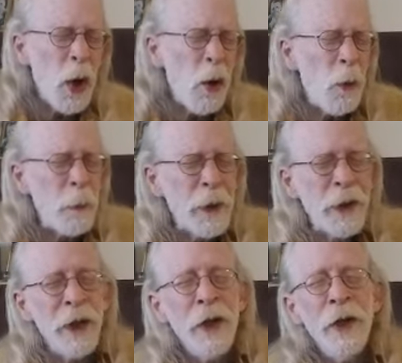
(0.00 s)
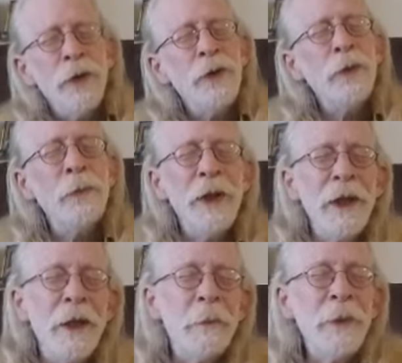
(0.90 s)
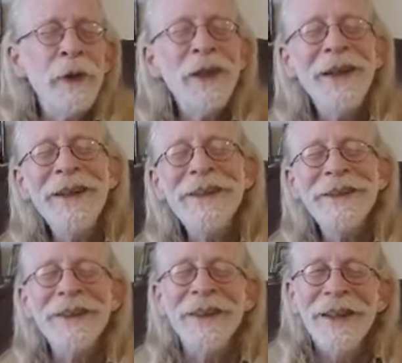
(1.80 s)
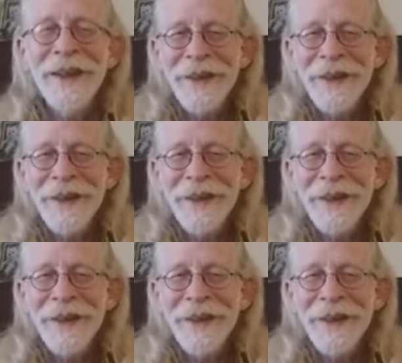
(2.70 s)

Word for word: open to manipulation.